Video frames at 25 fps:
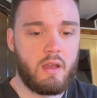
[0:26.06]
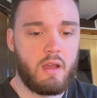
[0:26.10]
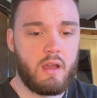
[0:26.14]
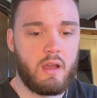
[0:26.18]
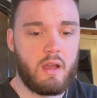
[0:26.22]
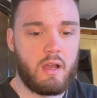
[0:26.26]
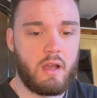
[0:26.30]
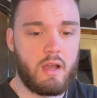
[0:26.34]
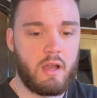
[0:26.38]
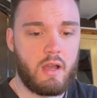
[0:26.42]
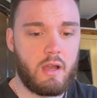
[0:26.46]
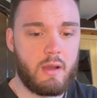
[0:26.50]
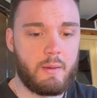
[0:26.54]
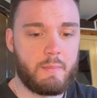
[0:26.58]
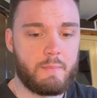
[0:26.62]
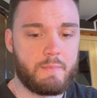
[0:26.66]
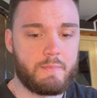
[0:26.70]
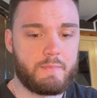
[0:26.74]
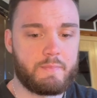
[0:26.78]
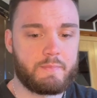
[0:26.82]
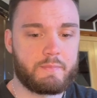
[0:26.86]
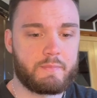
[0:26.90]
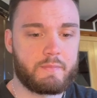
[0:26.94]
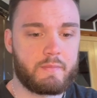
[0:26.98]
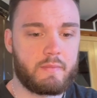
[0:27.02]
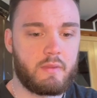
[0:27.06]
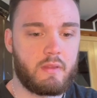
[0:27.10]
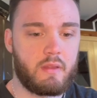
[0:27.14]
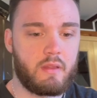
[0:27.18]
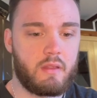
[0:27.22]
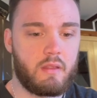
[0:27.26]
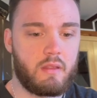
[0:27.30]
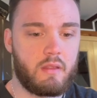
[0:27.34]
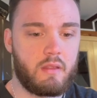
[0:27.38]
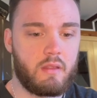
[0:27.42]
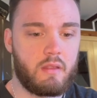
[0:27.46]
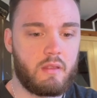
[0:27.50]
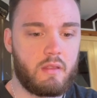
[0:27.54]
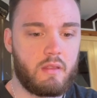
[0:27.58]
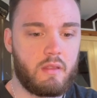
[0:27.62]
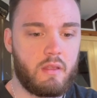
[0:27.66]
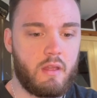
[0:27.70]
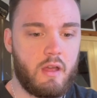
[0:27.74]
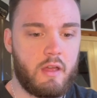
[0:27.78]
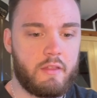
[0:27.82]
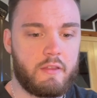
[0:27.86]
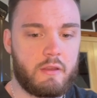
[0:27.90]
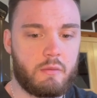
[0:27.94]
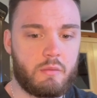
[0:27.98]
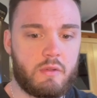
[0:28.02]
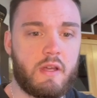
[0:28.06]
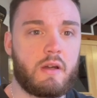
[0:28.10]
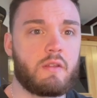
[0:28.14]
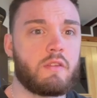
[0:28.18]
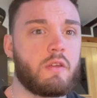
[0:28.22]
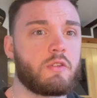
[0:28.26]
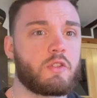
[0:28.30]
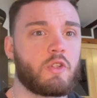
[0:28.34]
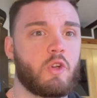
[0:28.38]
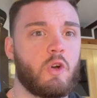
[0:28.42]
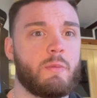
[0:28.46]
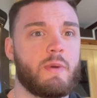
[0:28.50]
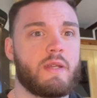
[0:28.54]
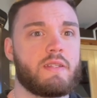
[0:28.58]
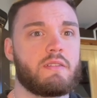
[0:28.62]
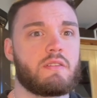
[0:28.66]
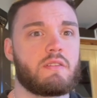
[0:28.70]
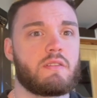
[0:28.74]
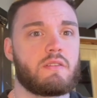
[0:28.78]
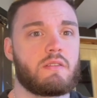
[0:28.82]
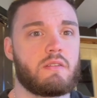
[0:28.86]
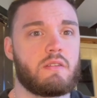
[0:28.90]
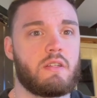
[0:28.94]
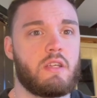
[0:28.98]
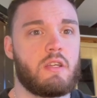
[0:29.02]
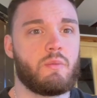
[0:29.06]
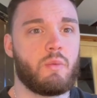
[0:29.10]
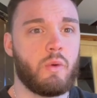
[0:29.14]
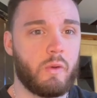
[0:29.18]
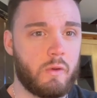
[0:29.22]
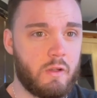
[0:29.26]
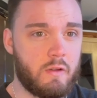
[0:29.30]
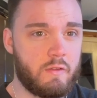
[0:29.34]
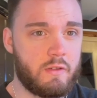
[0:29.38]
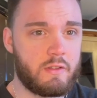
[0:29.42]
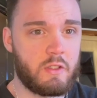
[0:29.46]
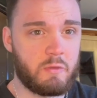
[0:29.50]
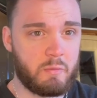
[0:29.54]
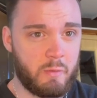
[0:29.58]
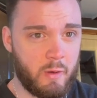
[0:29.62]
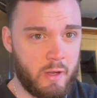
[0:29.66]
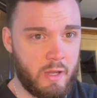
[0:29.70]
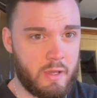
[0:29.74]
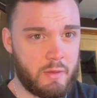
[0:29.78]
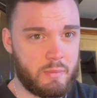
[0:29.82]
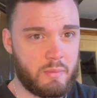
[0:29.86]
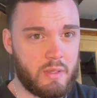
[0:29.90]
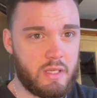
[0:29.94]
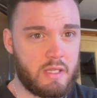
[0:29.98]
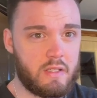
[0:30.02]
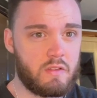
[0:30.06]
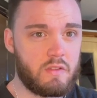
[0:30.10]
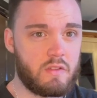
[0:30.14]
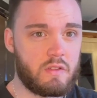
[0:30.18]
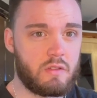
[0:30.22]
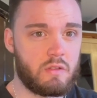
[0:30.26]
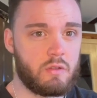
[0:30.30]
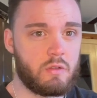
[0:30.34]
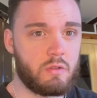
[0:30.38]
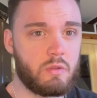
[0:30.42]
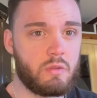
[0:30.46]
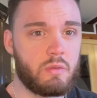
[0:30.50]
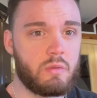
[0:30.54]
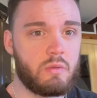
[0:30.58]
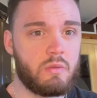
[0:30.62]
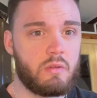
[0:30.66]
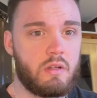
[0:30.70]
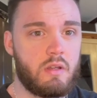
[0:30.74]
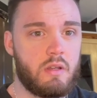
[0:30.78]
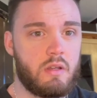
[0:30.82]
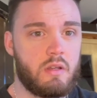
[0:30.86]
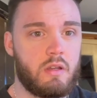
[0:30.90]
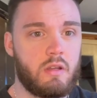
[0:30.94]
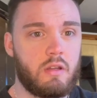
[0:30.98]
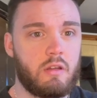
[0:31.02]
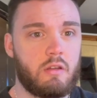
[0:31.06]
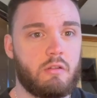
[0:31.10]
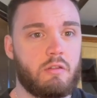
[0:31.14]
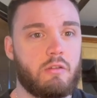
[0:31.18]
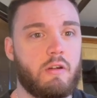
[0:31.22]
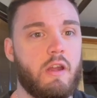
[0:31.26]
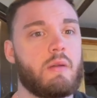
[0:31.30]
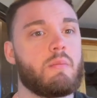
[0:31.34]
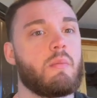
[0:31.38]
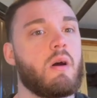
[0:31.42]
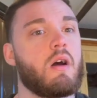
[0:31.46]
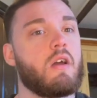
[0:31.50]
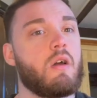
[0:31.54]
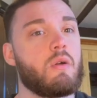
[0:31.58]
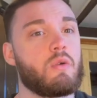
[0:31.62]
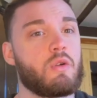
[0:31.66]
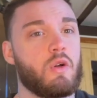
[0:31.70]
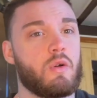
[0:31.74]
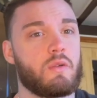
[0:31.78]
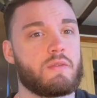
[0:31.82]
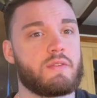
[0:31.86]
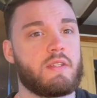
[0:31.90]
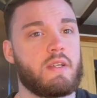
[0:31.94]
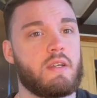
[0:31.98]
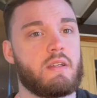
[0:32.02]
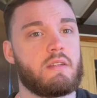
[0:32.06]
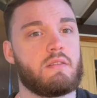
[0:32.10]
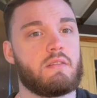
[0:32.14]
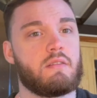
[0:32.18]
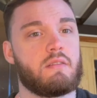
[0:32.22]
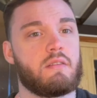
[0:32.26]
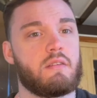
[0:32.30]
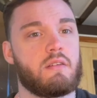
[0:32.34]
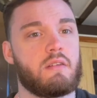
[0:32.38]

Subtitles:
I think without those comments, it wouldn't have inspired me to create my own content